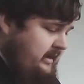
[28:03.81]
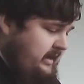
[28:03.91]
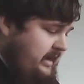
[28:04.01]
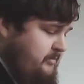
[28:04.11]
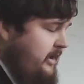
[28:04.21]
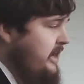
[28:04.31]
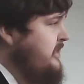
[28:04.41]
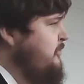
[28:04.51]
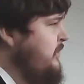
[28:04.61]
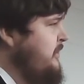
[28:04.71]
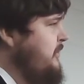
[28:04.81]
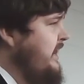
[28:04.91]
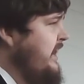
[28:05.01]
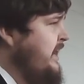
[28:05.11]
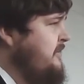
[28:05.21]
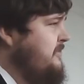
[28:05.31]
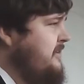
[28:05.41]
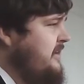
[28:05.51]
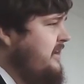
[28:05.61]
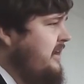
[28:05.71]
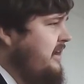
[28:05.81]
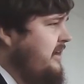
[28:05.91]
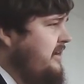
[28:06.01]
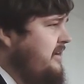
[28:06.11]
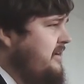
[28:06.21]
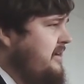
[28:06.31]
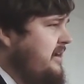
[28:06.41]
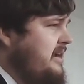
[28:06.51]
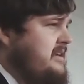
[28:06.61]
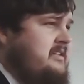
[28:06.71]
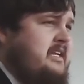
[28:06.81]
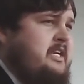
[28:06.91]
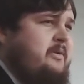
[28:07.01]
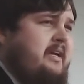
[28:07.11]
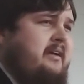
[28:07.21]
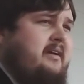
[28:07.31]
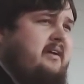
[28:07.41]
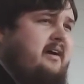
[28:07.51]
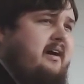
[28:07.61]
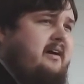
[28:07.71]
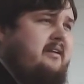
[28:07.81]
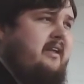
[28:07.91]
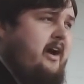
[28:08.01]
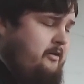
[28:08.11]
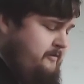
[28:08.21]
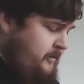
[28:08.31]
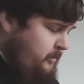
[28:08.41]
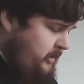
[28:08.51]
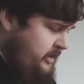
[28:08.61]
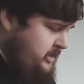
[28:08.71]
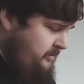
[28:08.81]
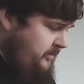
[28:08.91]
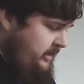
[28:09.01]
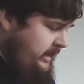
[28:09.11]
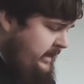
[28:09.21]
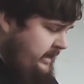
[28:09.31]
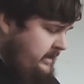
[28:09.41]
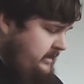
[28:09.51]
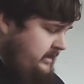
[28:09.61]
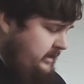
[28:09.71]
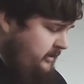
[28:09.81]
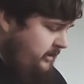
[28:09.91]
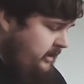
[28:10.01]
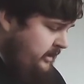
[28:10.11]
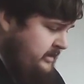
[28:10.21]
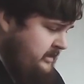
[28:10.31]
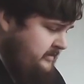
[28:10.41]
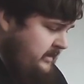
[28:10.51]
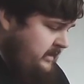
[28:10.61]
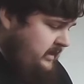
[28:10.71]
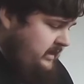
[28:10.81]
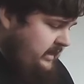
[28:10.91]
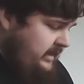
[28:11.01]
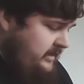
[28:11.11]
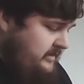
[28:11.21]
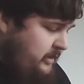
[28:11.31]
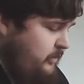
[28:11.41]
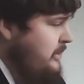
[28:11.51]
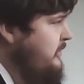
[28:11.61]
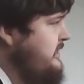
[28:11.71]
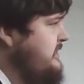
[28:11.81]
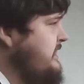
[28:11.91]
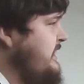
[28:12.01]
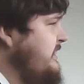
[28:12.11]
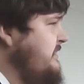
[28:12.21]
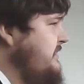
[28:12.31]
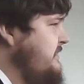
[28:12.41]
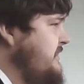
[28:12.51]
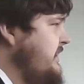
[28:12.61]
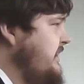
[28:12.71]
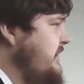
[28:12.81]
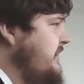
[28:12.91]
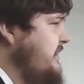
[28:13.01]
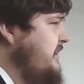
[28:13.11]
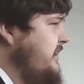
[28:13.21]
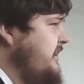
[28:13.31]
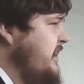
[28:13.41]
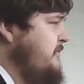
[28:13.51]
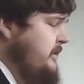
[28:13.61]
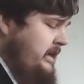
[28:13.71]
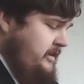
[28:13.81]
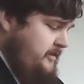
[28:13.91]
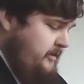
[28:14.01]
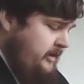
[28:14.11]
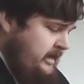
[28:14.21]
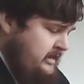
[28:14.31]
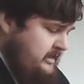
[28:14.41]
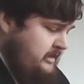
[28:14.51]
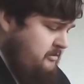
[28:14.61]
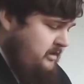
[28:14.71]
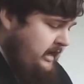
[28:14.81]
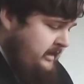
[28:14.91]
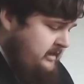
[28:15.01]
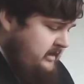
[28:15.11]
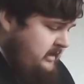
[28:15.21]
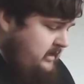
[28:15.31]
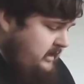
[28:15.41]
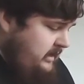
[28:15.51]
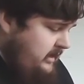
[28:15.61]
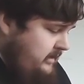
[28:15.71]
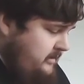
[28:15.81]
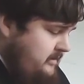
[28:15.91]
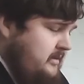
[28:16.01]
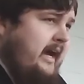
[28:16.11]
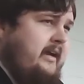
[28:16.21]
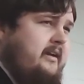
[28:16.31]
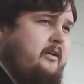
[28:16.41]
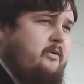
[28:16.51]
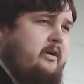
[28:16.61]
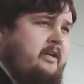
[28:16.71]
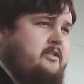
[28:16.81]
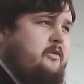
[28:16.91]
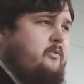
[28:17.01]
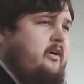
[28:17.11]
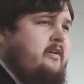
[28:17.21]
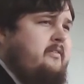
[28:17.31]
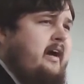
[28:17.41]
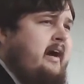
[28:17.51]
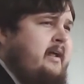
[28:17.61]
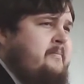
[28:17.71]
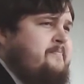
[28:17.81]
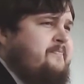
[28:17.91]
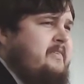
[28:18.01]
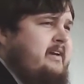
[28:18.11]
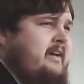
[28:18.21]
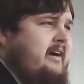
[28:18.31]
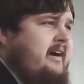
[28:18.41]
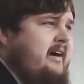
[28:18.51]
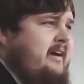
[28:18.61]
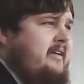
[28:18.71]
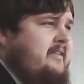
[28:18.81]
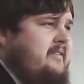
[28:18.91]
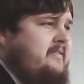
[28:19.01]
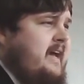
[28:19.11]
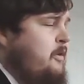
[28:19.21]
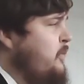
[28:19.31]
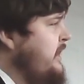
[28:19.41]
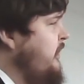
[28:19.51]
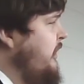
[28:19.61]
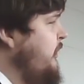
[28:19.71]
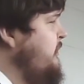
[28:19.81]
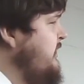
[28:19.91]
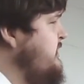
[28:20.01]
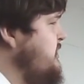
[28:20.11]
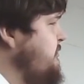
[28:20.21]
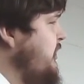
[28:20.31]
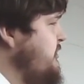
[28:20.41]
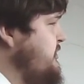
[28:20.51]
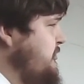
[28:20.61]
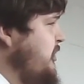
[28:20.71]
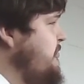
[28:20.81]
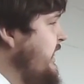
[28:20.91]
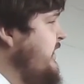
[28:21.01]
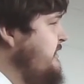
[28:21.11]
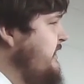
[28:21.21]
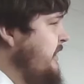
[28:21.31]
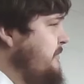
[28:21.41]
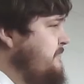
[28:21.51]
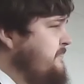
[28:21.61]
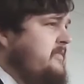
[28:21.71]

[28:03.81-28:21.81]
I pray that we would have uh, a continuing uh, love for worship for God in our hearts, uh, that we would see the uh, governing authorities in their right uh, light according to the Word of God, uh, that we are only supposed to obey them